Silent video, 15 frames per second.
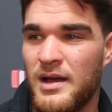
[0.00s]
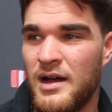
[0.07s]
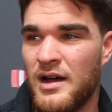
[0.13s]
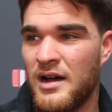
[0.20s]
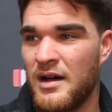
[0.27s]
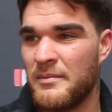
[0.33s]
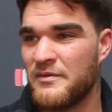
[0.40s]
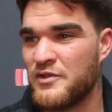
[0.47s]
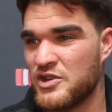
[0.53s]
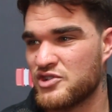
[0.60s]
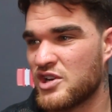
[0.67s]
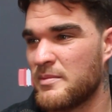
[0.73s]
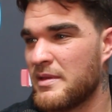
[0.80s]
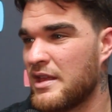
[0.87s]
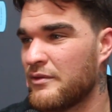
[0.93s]
If you guys are
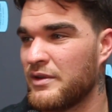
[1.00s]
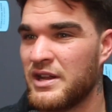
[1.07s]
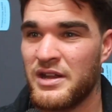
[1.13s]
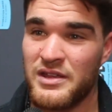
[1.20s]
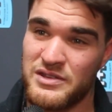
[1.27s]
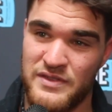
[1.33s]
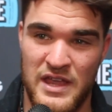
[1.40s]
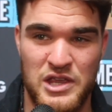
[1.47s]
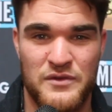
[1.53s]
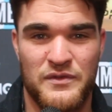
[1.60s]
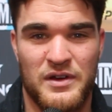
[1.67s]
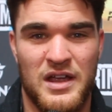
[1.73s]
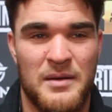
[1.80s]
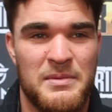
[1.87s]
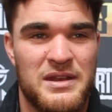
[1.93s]
coming to the arena, thank you for
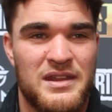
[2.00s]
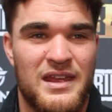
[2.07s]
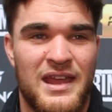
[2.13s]
coming.